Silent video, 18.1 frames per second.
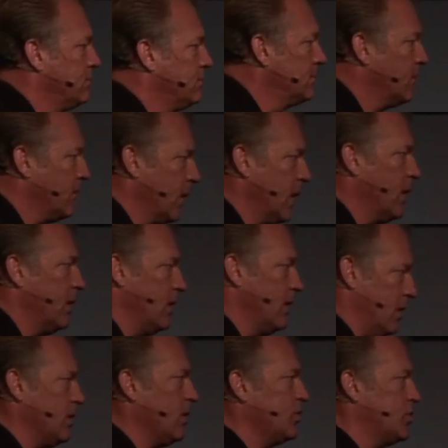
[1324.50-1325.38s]

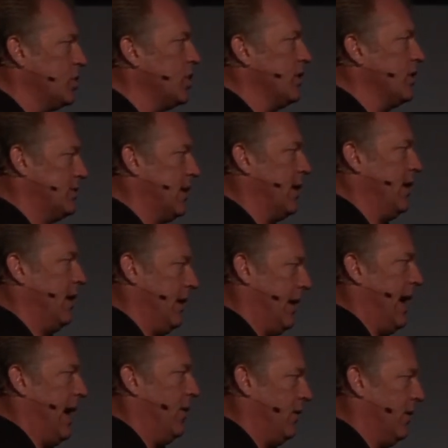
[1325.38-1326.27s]
You should have said it
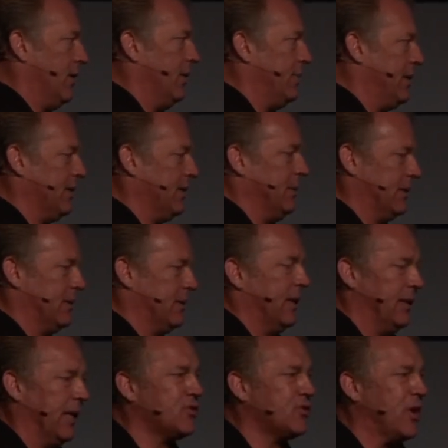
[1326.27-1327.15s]
louder. I mean,
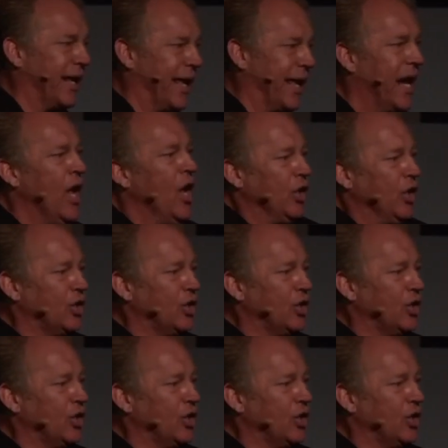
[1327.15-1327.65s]
let's try again.